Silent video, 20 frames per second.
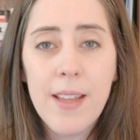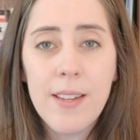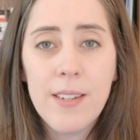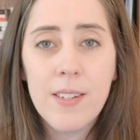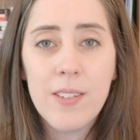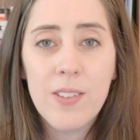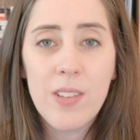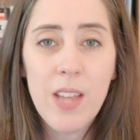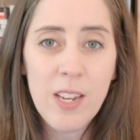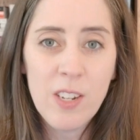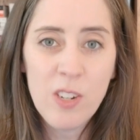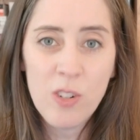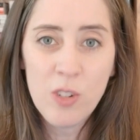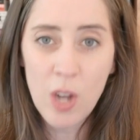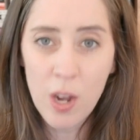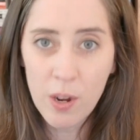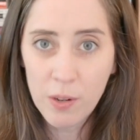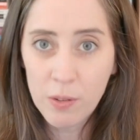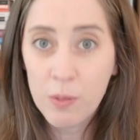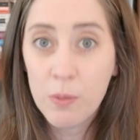then you
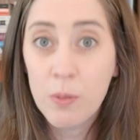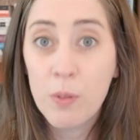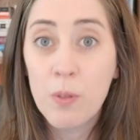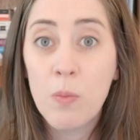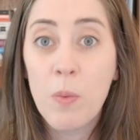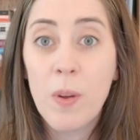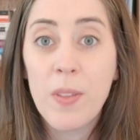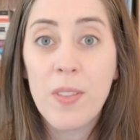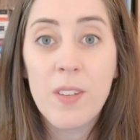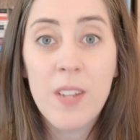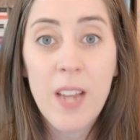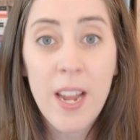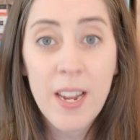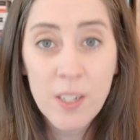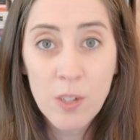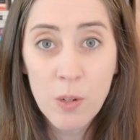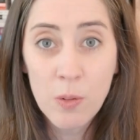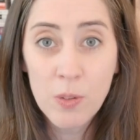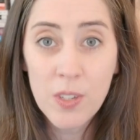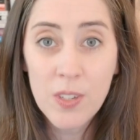talk through what the
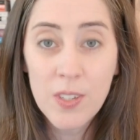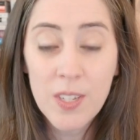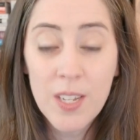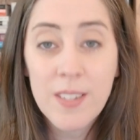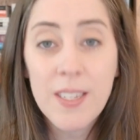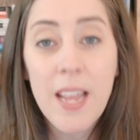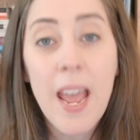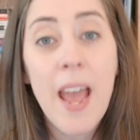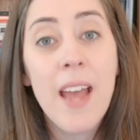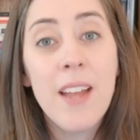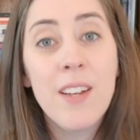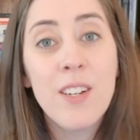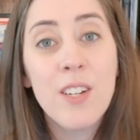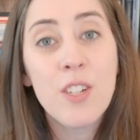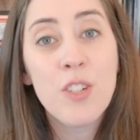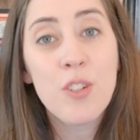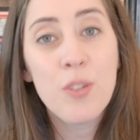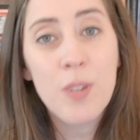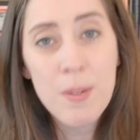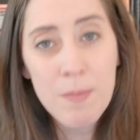diagnosis is and a
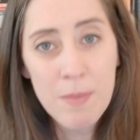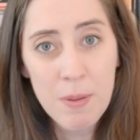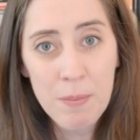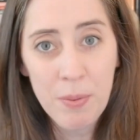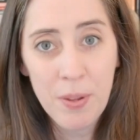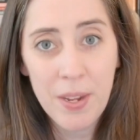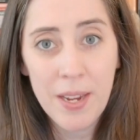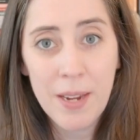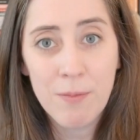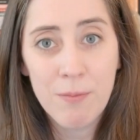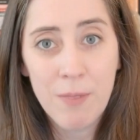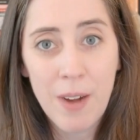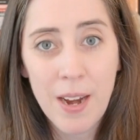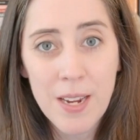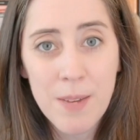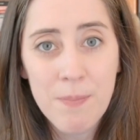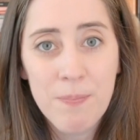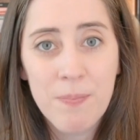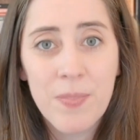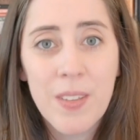treatment plan,
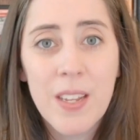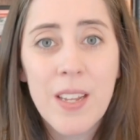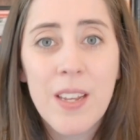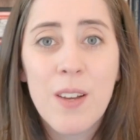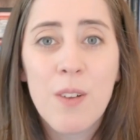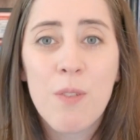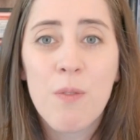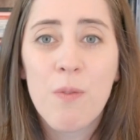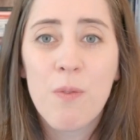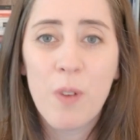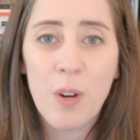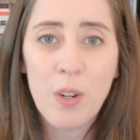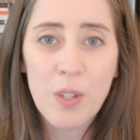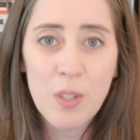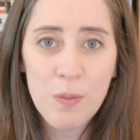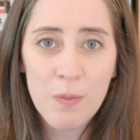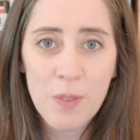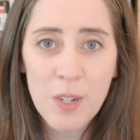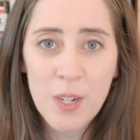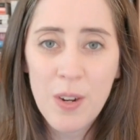right?
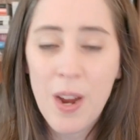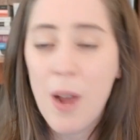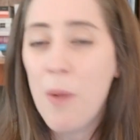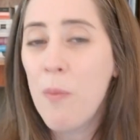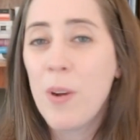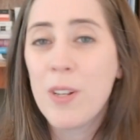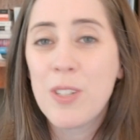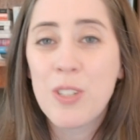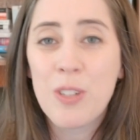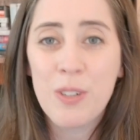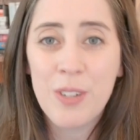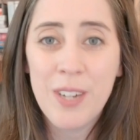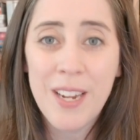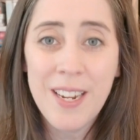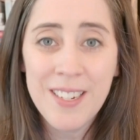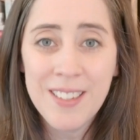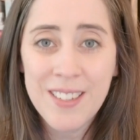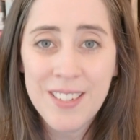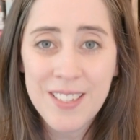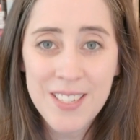First, figure out what's
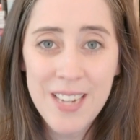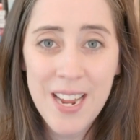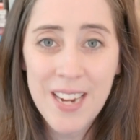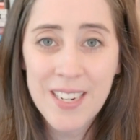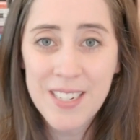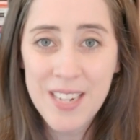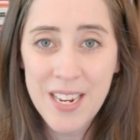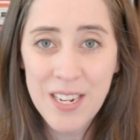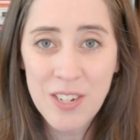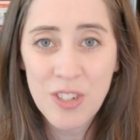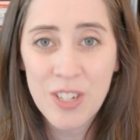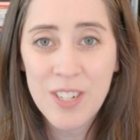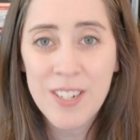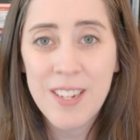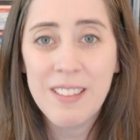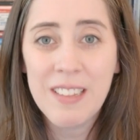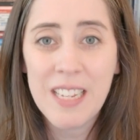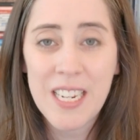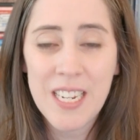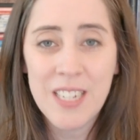creating the stagnation
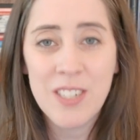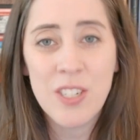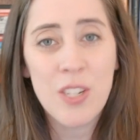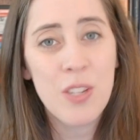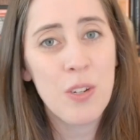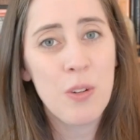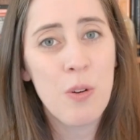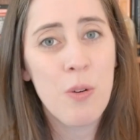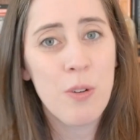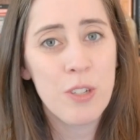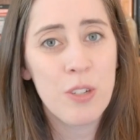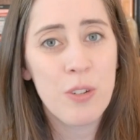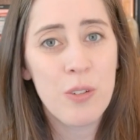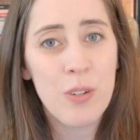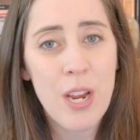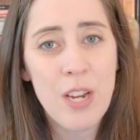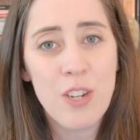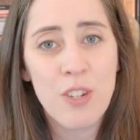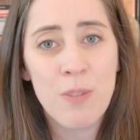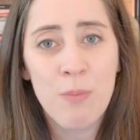and leading to the course
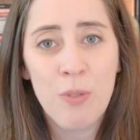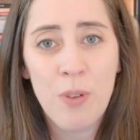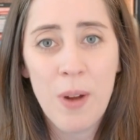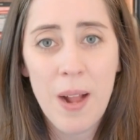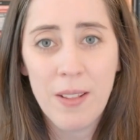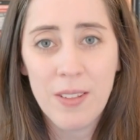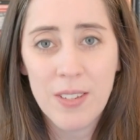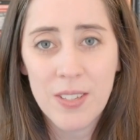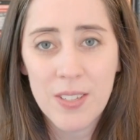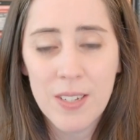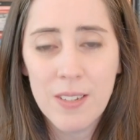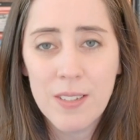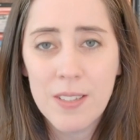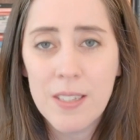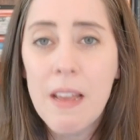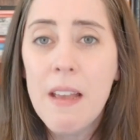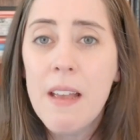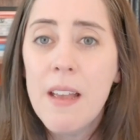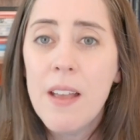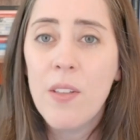creation paralysis.
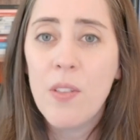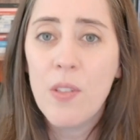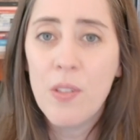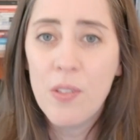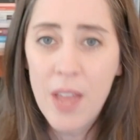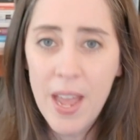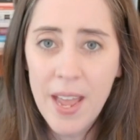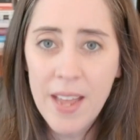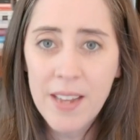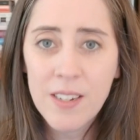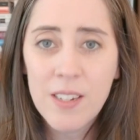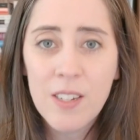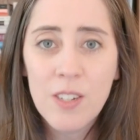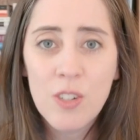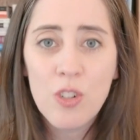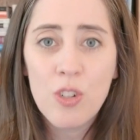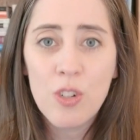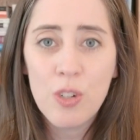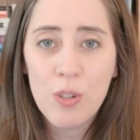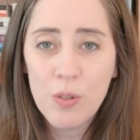Then,
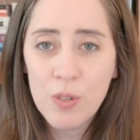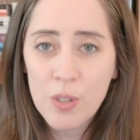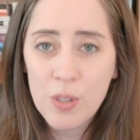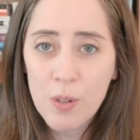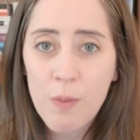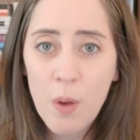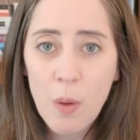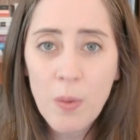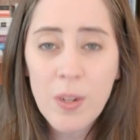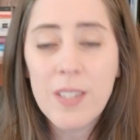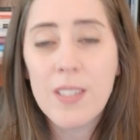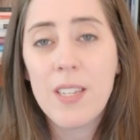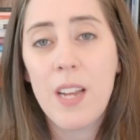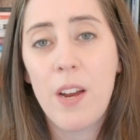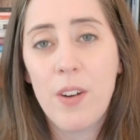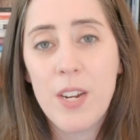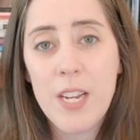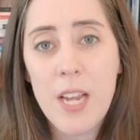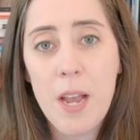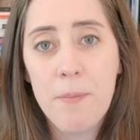choose a focus
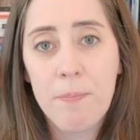area.